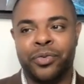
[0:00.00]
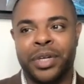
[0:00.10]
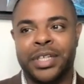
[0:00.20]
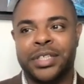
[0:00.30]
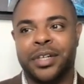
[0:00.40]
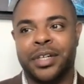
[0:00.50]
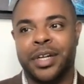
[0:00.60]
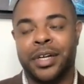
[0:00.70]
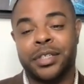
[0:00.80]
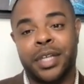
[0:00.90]
really starting
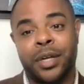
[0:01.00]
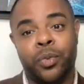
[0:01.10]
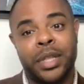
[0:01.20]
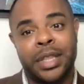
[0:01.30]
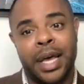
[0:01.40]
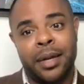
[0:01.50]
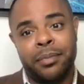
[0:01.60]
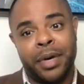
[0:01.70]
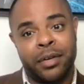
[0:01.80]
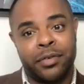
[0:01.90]
to understand what that
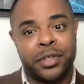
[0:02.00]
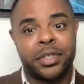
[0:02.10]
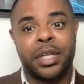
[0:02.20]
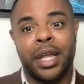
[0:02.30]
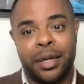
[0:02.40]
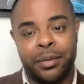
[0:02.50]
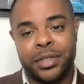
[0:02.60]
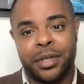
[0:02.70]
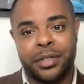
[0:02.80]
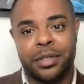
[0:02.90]
metaversal alignment
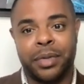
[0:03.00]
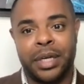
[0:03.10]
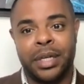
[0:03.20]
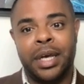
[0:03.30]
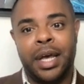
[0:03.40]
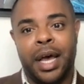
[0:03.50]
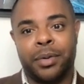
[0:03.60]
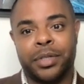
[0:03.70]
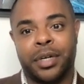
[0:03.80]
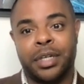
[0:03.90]
starts to mean, how
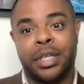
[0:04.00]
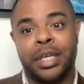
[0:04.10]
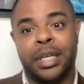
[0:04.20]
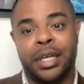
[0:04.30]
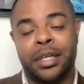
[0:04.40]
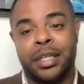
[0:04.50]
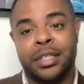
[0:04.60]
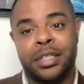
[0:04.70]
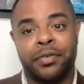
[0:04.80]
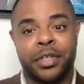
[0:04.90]
we're starting to lean into
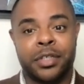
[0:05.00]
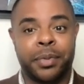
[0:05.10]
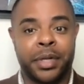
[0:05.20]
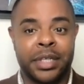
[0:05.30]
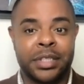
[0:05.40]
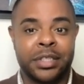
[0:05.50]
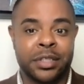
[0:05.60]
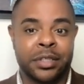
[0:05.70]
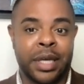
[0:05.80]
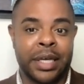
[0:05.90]
these different
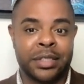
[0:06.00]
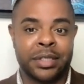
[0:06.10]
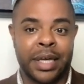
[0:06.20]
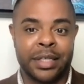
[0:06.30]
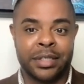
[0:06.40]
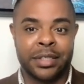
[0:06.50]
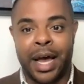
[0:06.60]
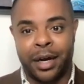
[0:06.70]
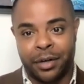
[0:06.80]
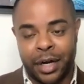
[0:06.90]
experiences as
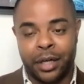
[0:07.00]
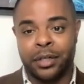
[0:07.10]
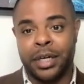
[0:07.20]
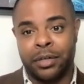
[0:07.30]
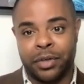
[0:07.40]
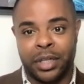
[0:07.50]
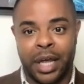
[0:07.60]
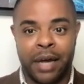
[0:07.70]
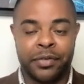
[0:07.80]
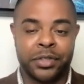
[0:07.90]
IRL or in real
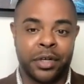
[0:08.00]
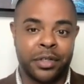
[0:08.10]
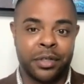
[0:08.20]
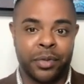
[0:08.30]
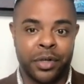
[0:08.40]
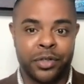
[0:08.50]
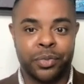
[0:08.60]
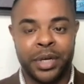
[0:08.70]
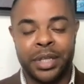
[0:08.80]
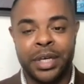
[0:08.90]
life is starting to merge
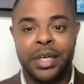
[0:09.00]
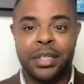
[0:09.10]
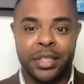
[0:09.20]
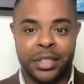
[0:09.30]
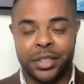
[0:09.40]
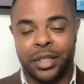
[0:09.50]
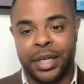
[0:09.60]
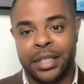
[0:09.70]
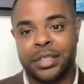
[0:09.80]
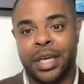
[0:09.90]
with the digital
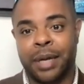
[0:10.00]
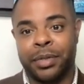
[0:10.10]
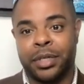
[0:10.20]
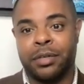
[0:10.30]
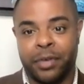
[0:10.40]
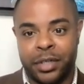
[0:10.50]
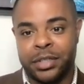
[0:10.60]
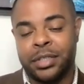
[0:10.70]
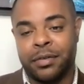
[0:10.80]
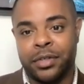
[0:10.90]
landscape and the
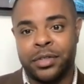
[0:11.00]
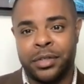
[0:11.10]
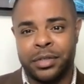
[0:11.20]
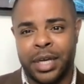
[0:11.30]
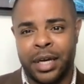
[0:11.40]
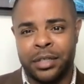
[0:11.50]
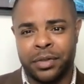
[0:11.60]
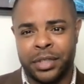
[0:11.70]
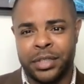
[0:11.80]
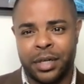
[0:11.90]
convergence of those two sides
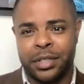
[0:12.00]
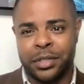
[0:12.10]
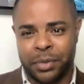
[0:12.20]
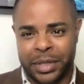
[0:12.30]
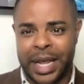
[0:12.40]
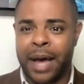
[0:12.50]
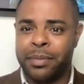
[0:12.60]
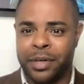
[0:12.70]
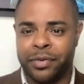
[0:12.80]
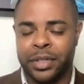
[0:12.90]
really start to
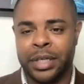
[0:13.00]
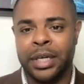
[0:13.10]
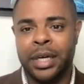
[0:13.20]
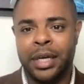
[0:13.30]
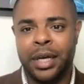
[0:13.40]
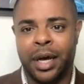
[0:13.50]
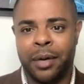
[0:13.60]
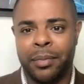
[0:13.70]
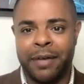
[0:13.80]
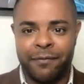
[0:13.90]
adapt differently
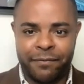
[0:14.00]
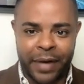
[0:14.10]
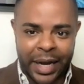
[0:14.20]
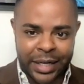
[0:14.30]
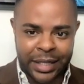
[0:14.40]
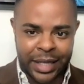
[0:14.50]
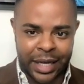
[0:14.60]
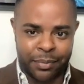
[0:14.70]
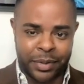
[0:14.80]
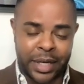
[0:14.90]
and finding
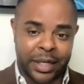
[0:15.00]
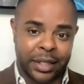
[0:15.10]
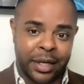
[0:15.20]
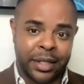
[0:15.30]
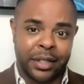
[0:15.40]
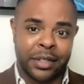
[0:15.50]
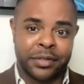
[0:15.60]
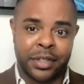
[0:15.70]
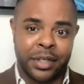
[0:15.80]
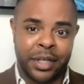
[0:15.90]
that empathetic layer that
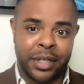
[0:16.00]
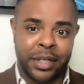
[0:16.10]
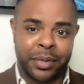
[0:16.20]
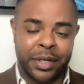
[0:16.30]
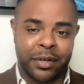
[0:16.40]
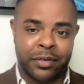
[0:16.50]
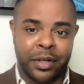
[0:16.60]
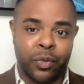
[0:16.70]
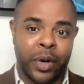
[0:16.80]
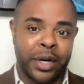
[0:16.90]
lives underneath it because
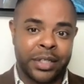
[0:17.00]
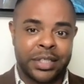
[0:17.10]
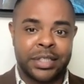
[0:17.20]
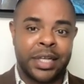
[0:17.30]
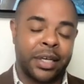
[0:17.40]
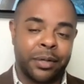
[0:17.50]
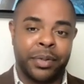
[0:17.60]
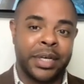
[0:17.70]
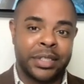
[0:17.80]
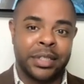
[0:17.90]
the awareness that's taking
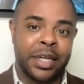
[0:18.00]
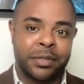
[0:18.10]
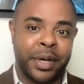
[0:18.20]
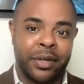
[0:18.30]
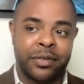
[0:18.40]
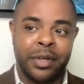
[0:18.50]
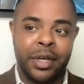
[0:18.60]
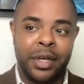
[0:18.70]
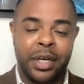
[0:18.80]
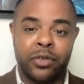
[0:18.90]
place in that space
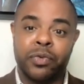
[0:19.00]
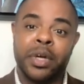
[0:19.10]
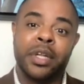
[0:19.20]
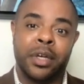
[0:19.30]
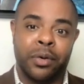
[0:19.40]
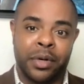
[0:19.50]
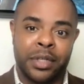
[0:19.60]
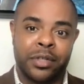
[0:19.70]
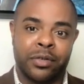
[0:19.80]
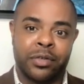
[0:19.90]
is really going
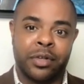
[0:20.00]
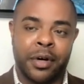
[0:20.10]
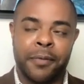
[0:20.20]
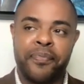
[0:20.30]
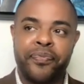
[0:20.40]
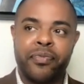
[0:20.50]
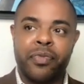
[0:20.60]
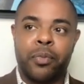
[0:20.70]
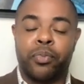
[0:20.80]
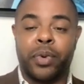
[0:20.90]
to start
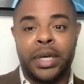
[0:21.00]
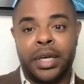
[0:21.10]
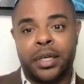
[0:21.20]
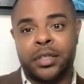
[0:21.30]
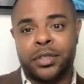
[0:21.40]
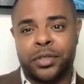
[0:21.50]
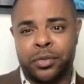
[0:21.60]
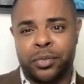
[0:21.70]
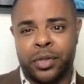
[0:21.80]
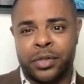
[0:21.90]
bringing
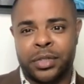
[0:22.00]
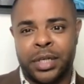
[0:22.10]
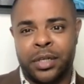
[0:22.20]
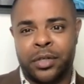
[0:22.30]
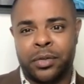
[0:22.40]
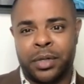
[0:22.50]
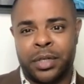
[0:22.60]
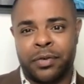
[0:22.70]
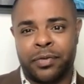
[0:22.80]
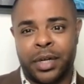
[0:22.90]
consumers into a
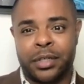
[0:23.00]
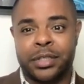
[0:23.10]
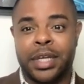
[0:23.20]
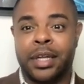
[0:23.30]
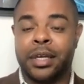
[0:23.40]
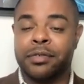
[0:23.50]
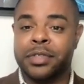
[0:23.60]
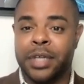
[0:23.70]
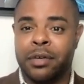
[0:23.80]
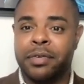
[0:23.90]
different understanding of
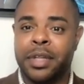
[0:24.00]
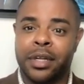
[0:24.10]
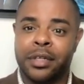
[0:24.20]
self. And that